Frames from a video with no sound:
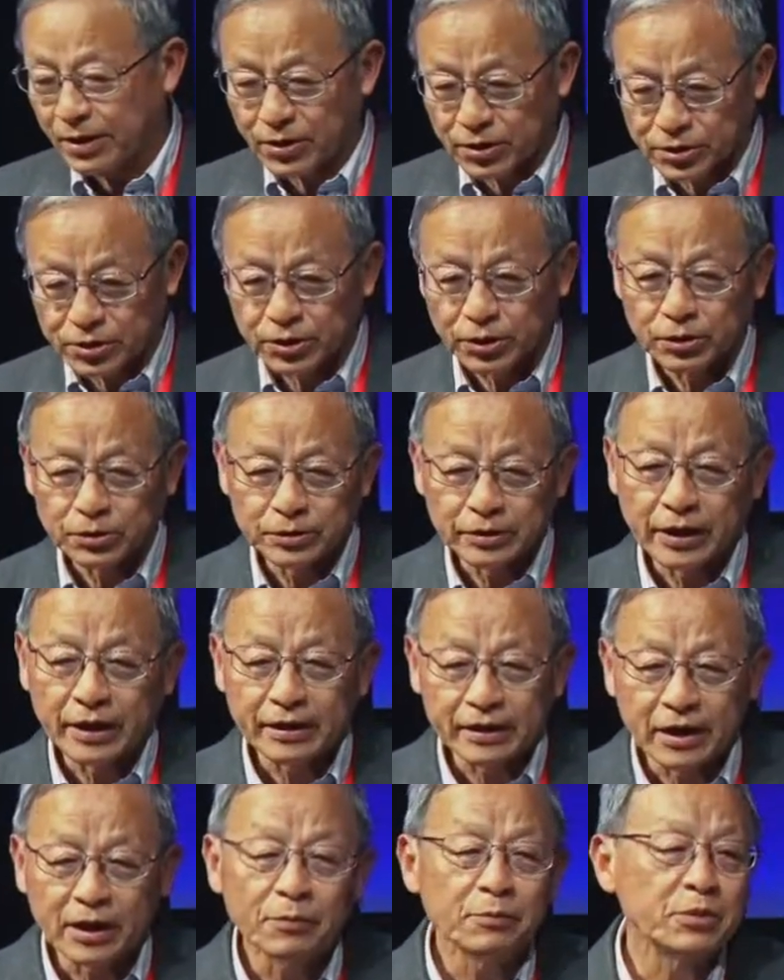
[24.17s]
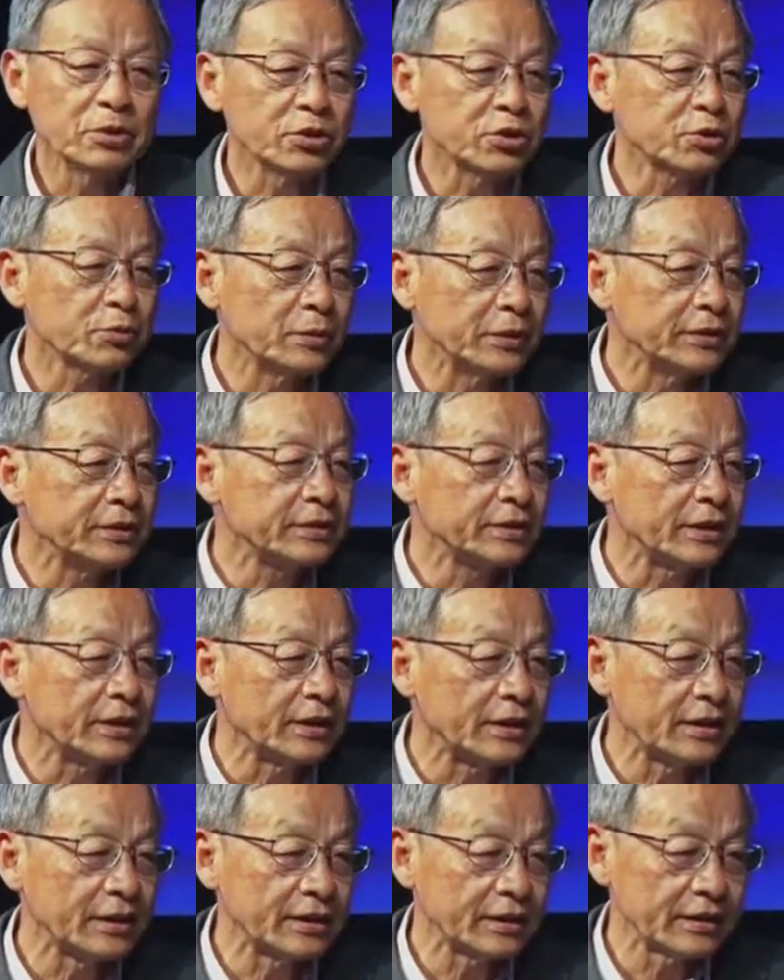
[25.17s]
also the accomplishment
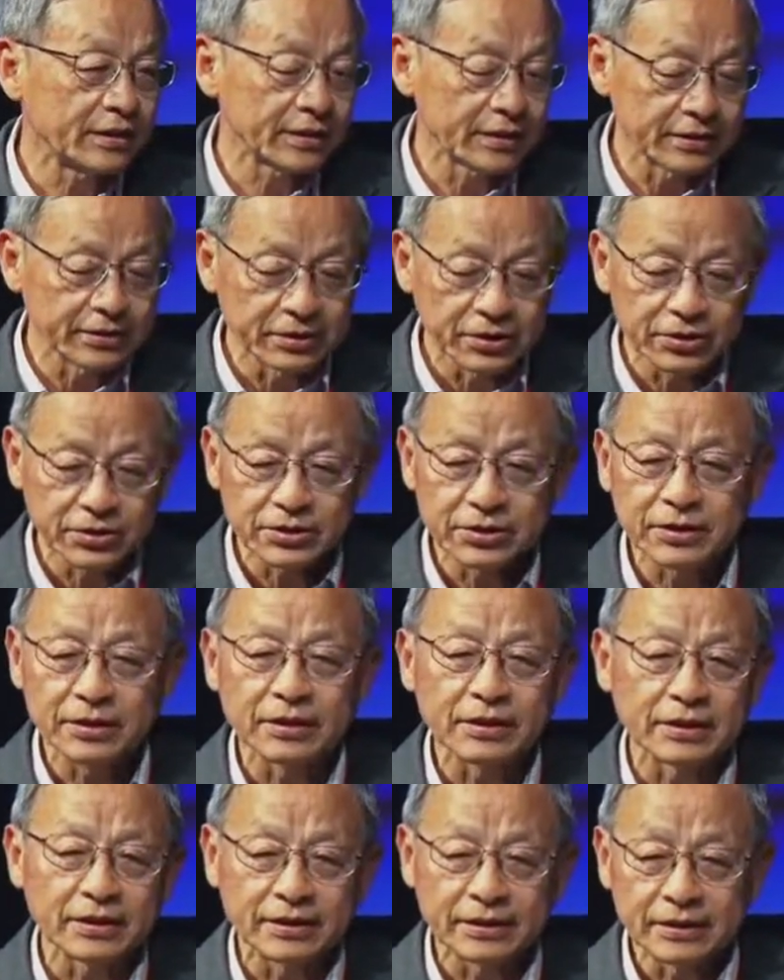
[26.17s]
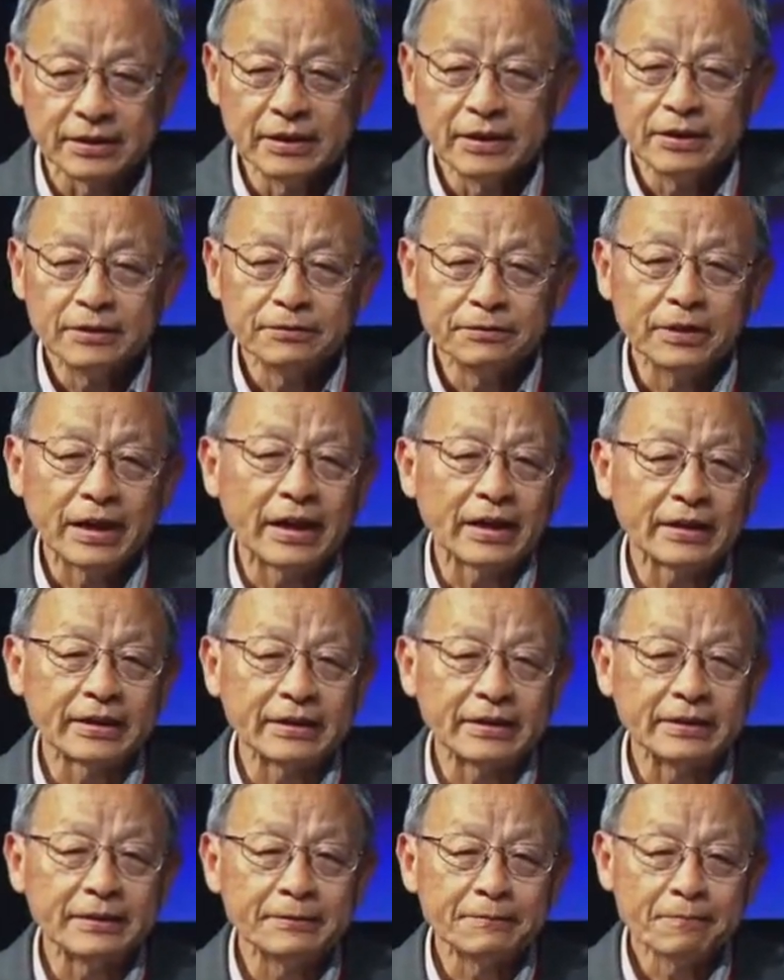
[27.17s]
uh, in this uh,
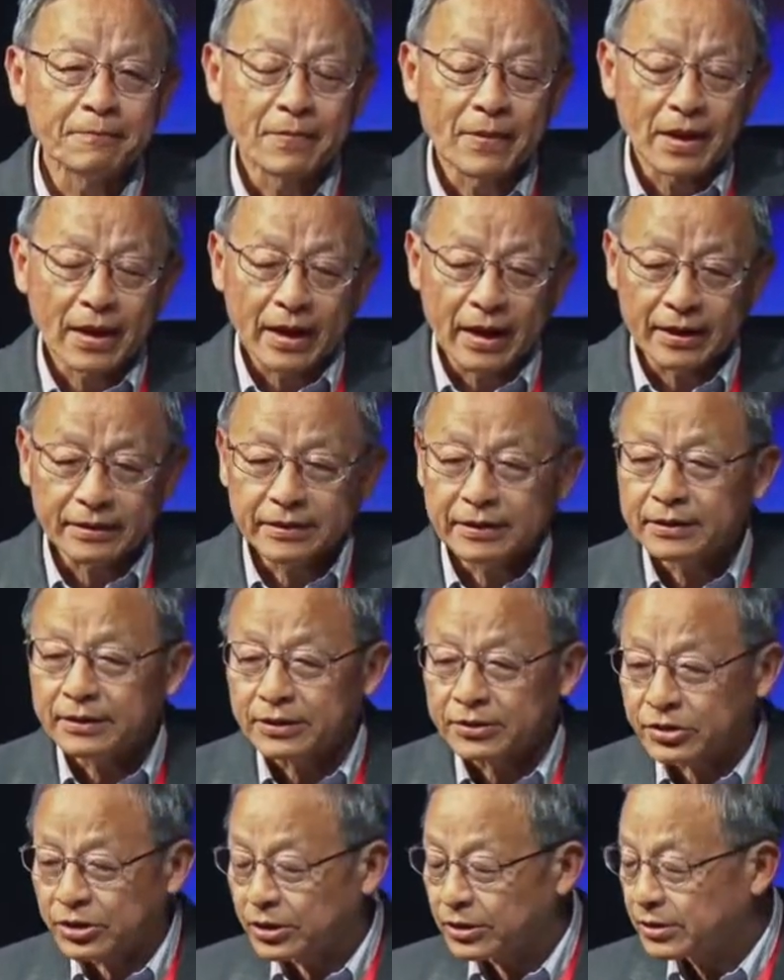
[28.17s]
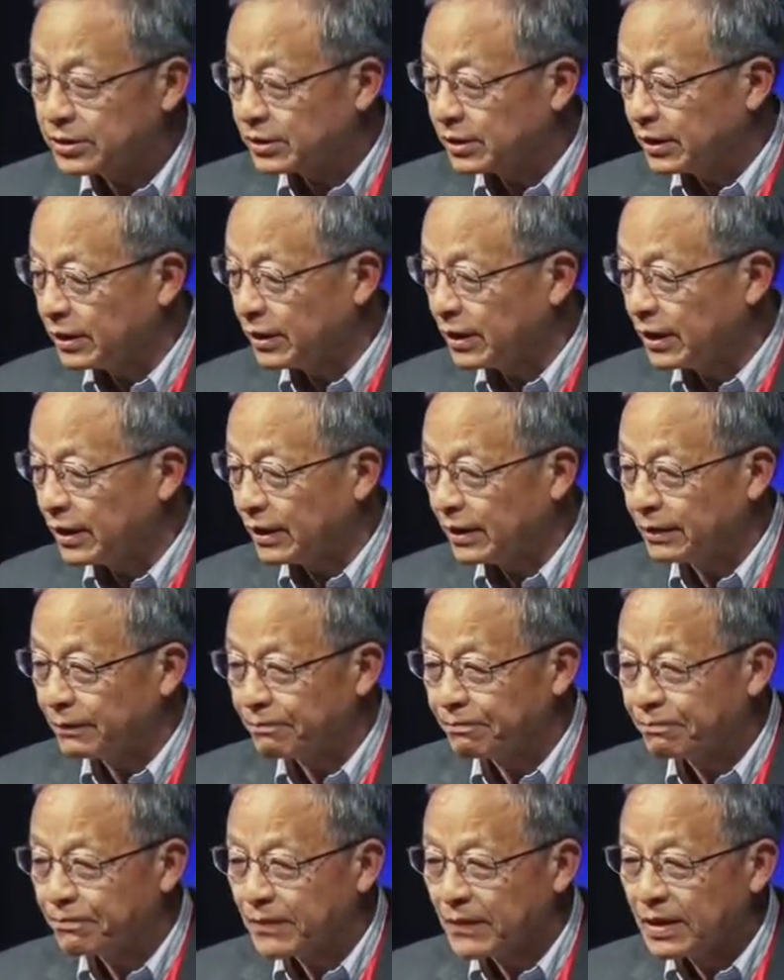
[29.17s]
valley. I think it's just a,
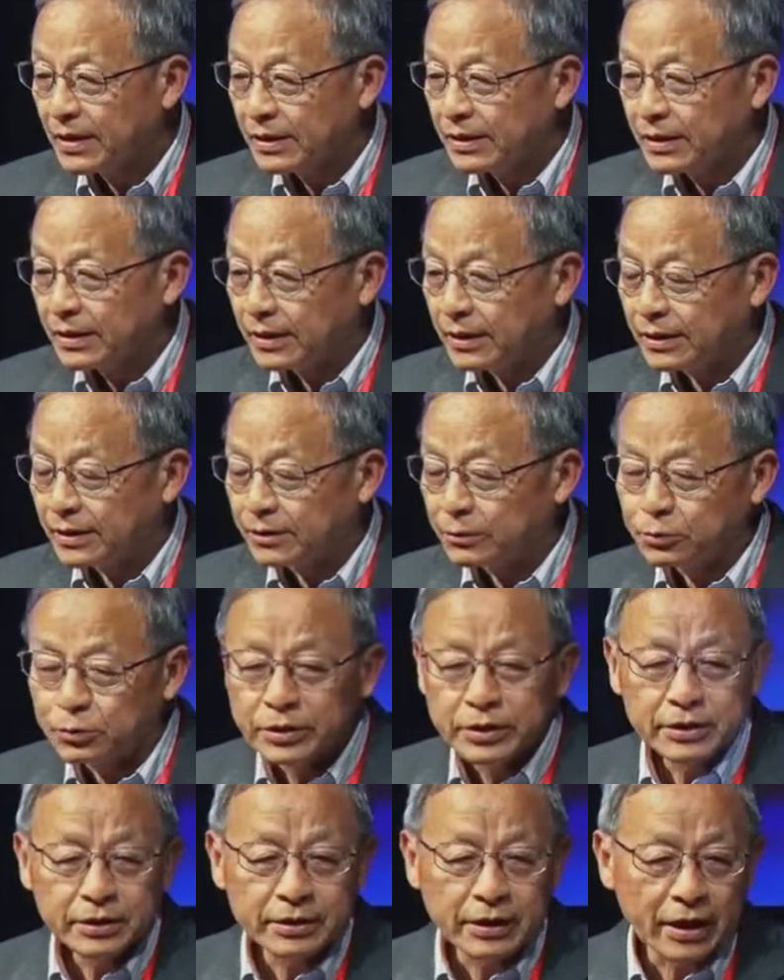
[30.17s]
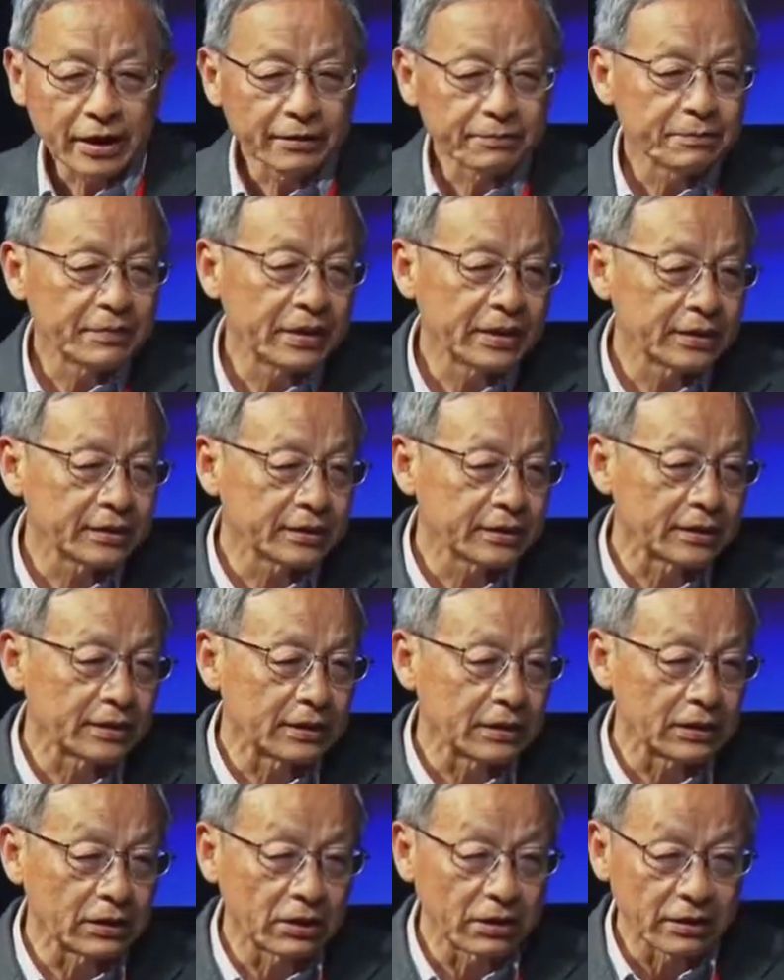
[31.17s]
um, we have made
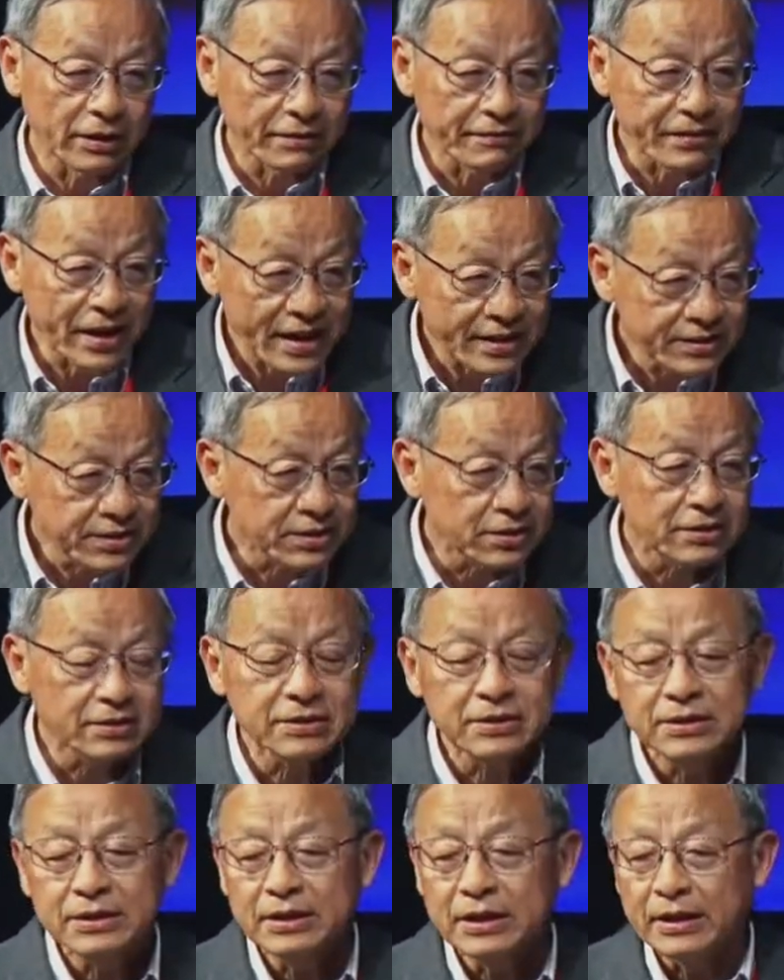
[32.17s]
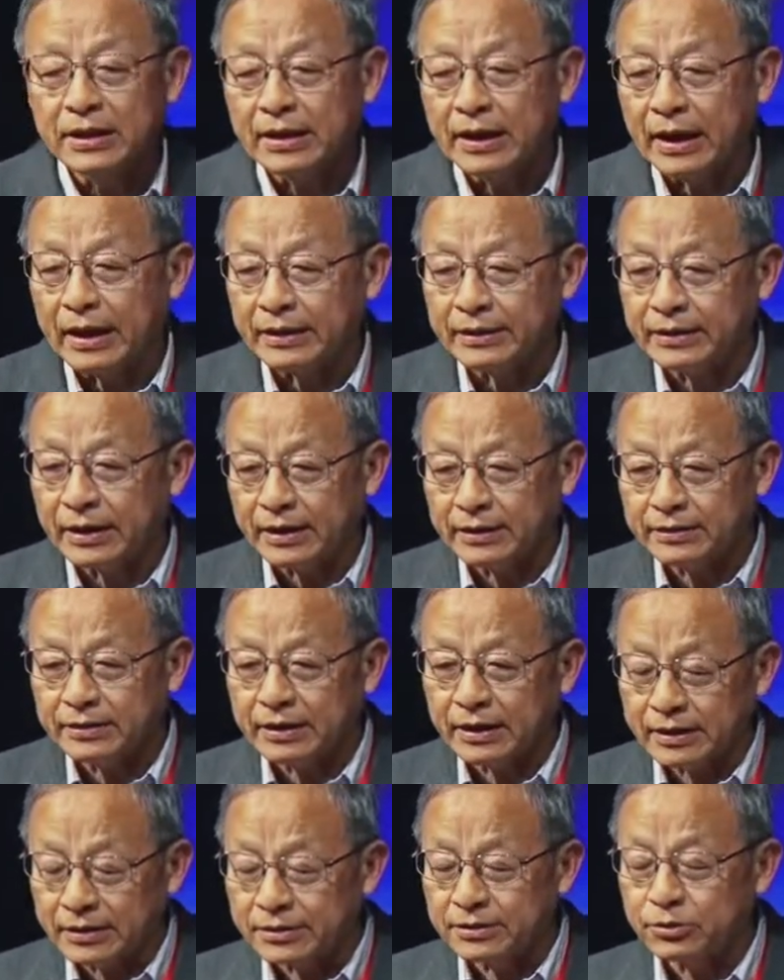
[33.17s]
a lot of advances, and then
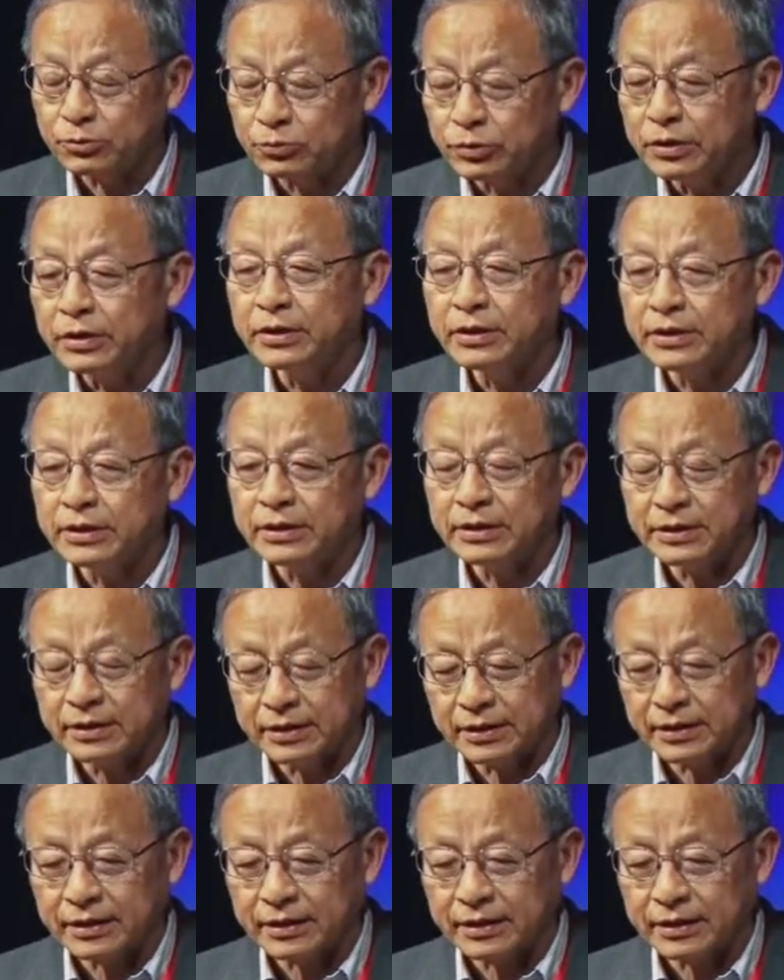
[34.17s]
it's really